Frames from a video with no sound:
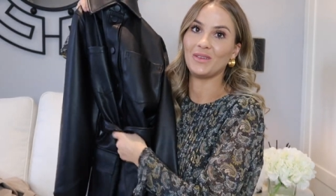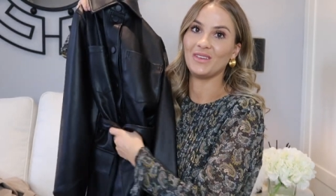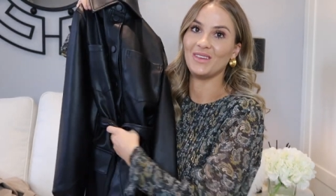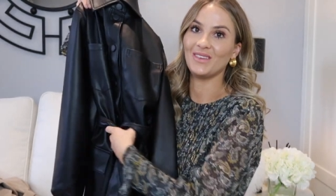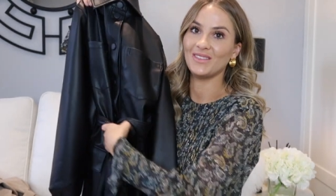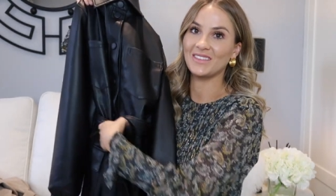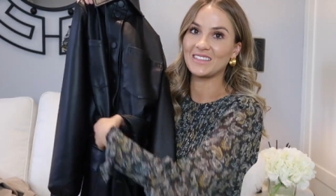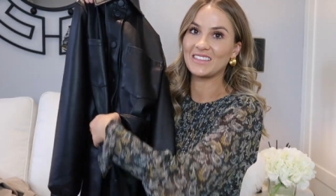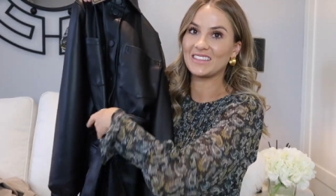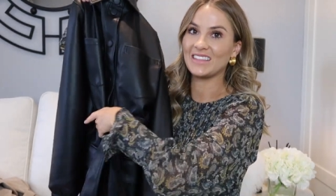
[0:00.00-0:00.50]
but
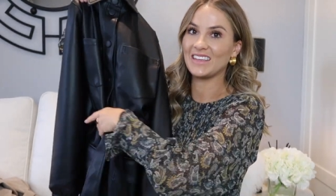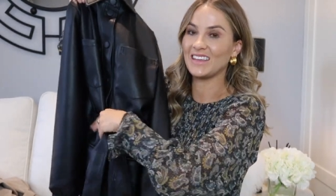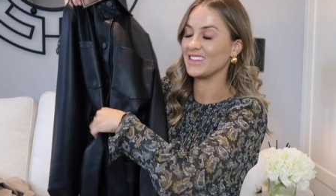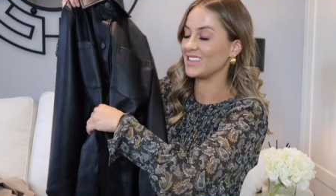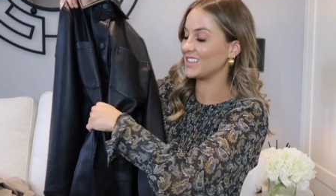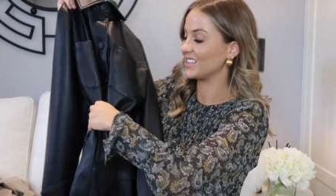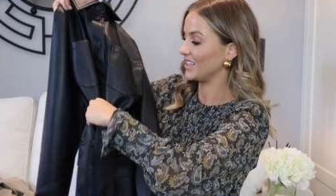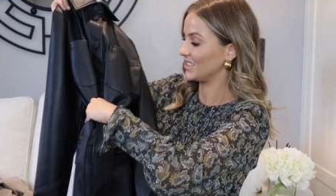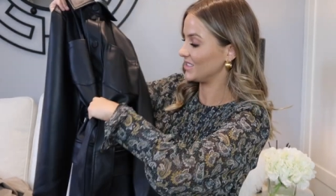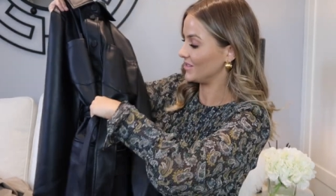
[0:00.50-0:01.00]
you will see it
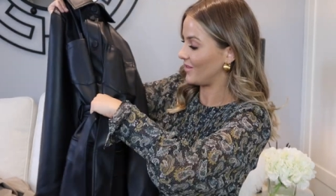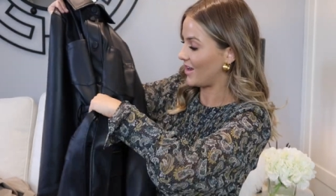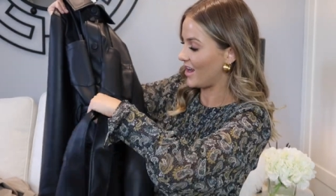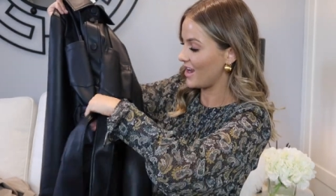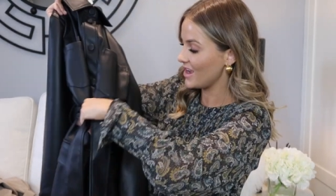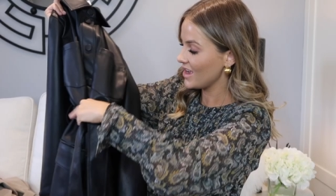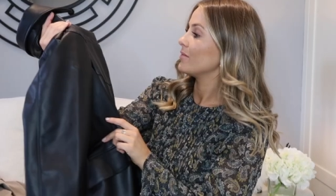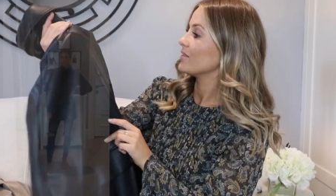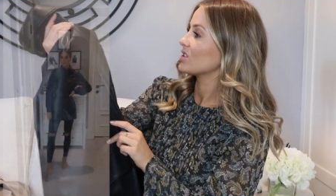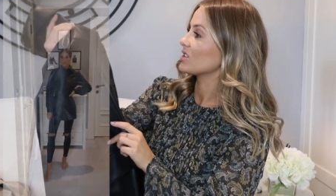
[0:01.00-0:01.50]
in the
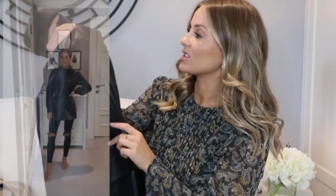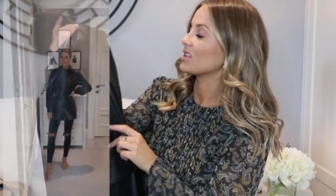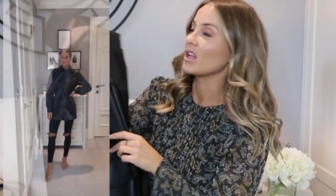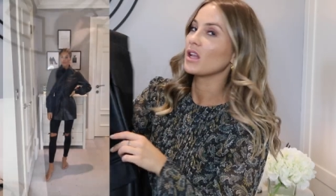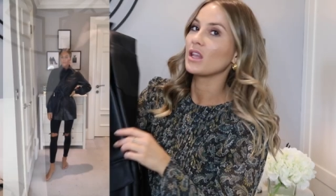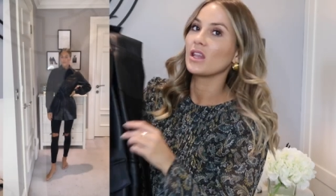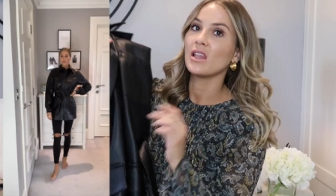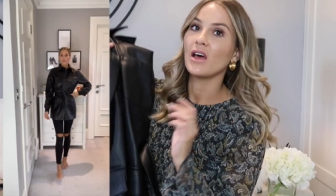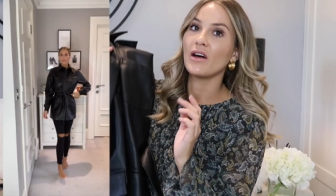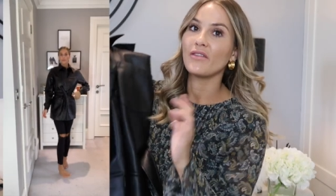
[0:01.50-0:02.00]
cutaway. I'm just
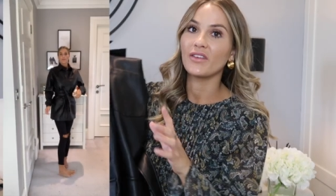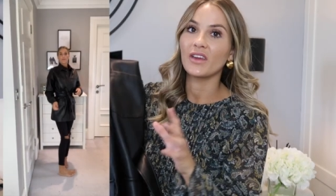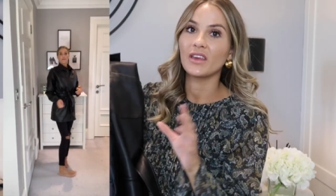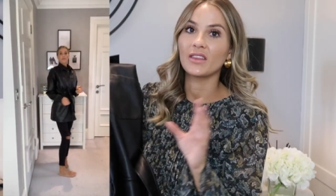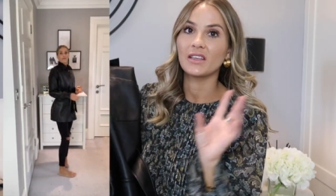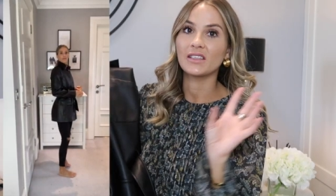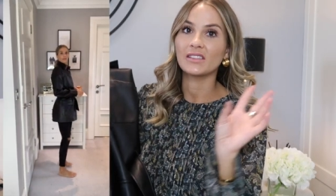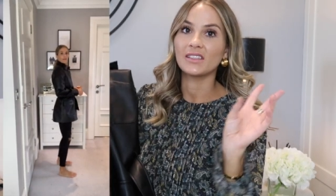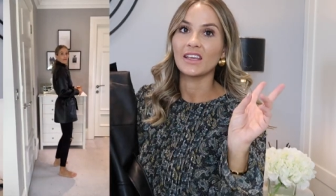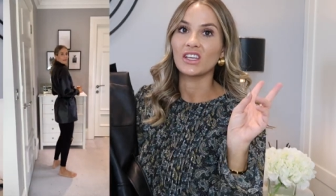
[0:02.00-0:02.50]

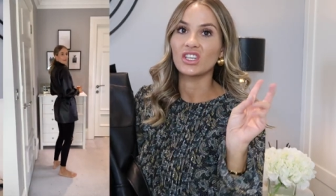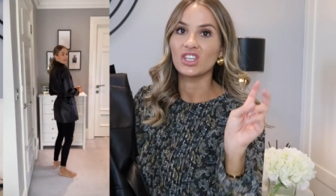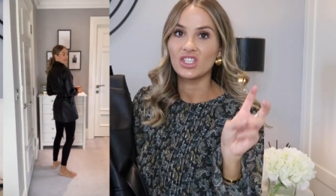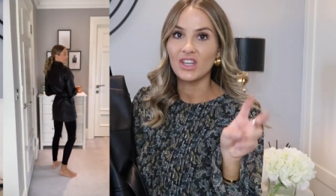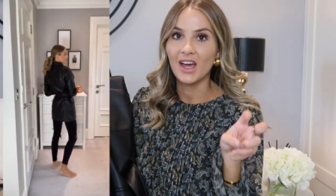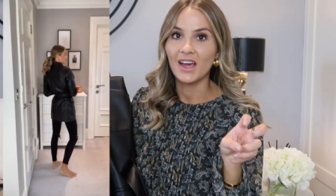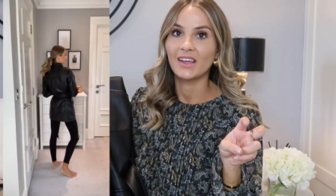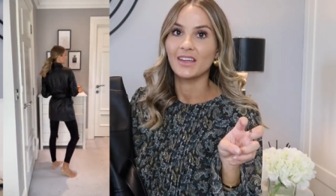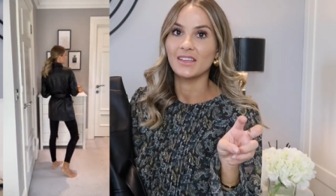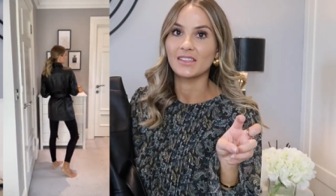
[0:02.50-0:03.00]
loving this like
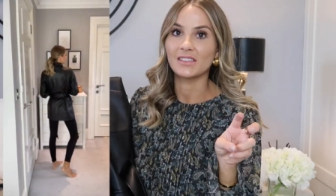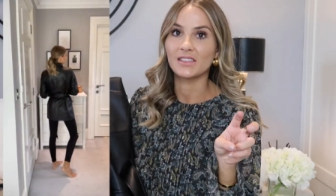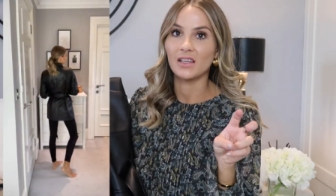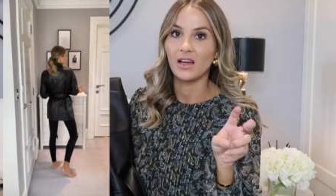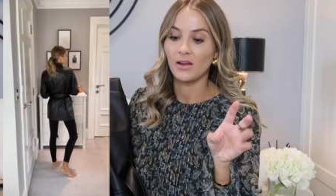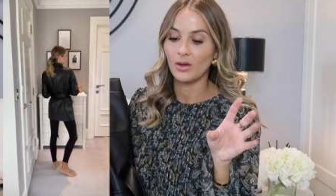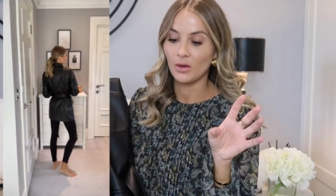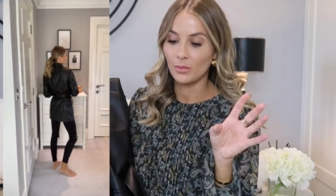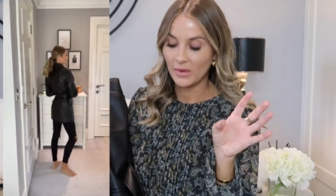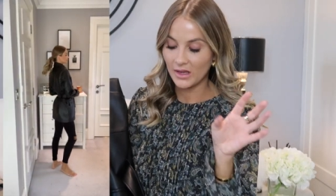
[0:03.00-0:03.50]
shacket
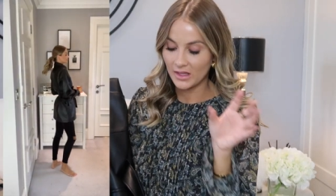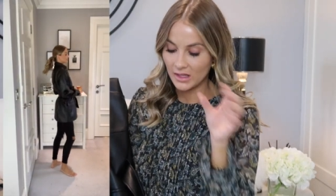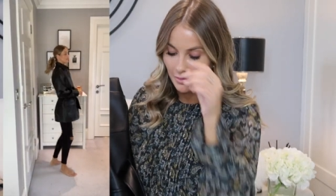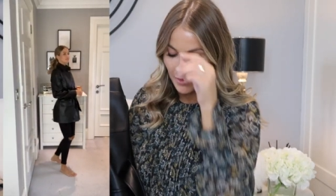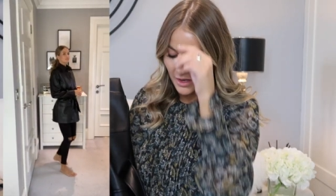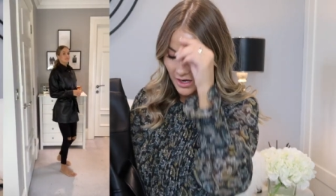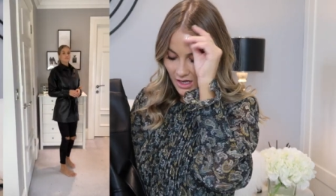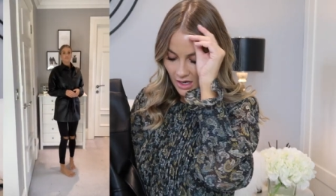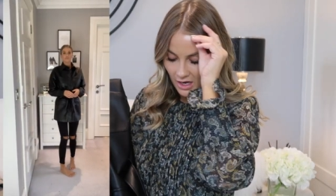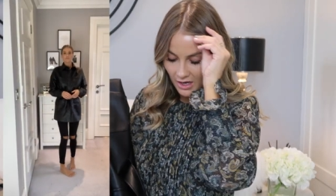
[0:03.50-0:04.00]
style on me at the
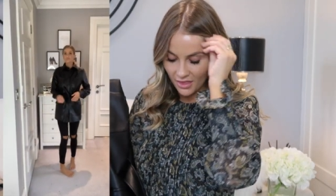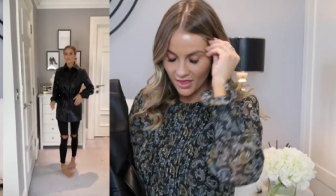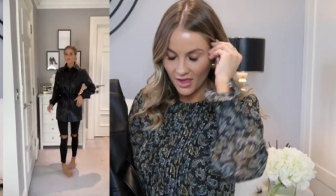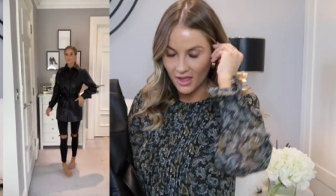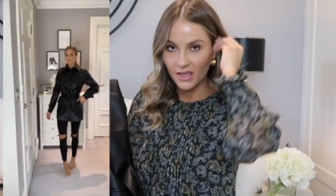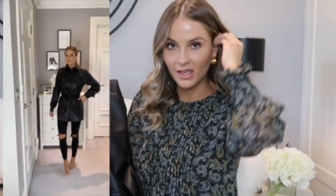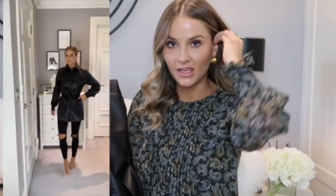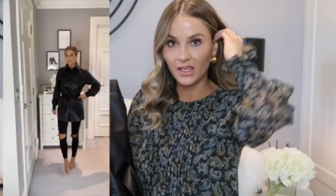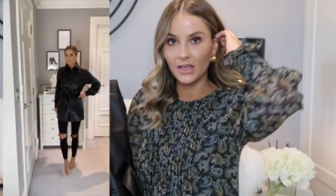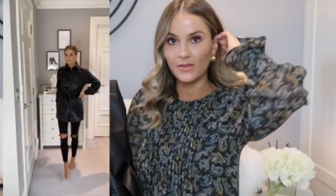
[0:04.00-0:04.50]
minute. I
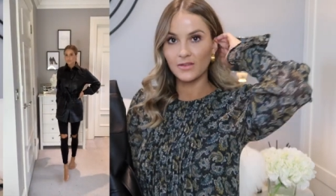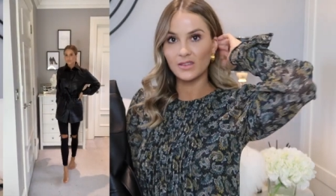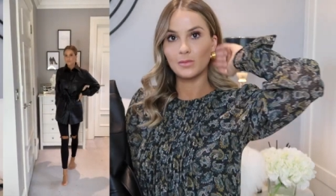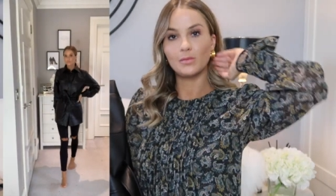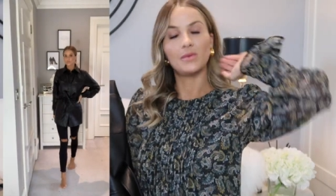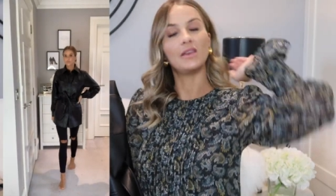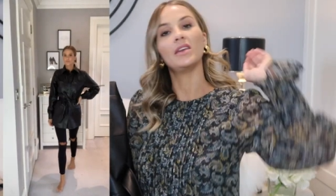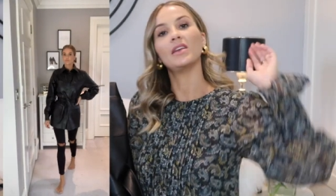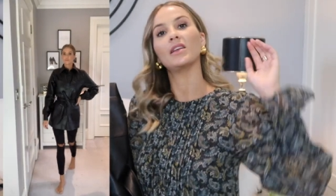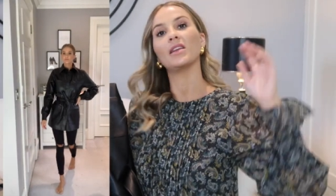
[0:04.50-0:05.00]
think it gives
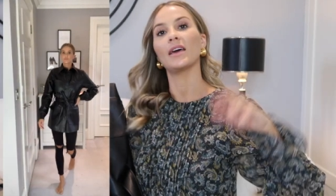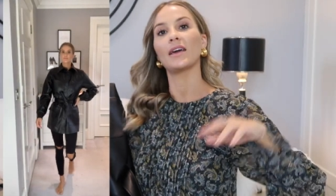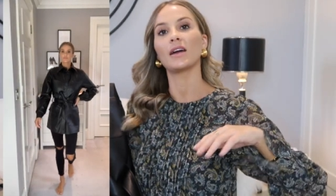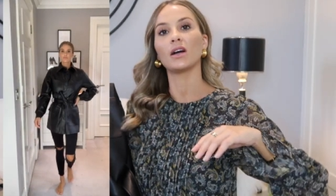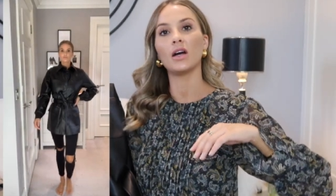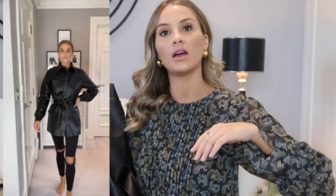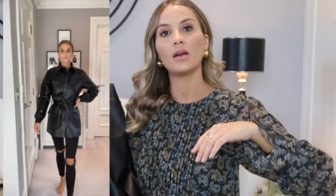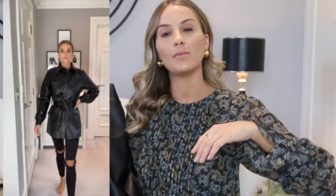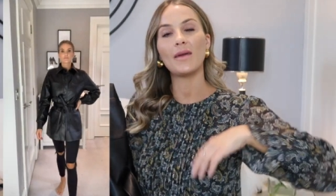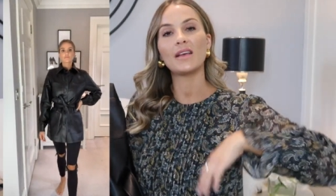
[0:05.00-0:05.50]
me like,
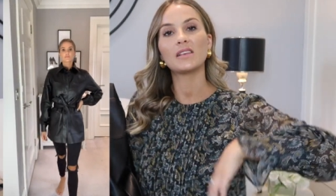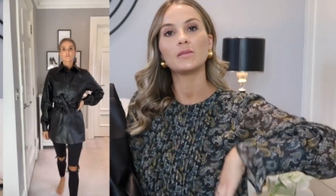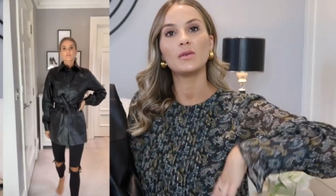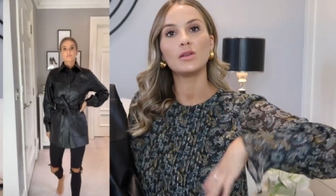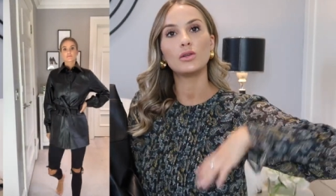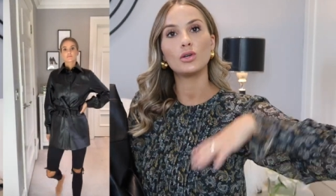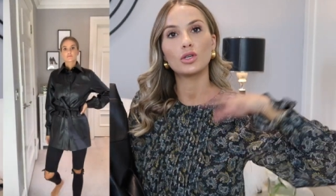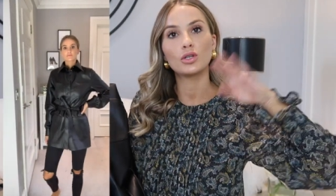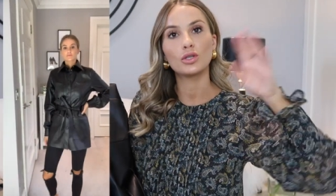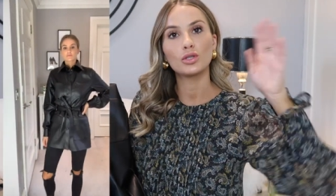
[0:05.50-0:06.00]
it makes
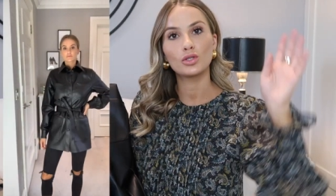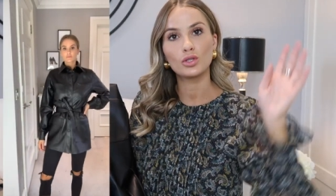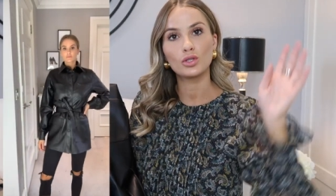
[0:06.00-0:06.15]
me look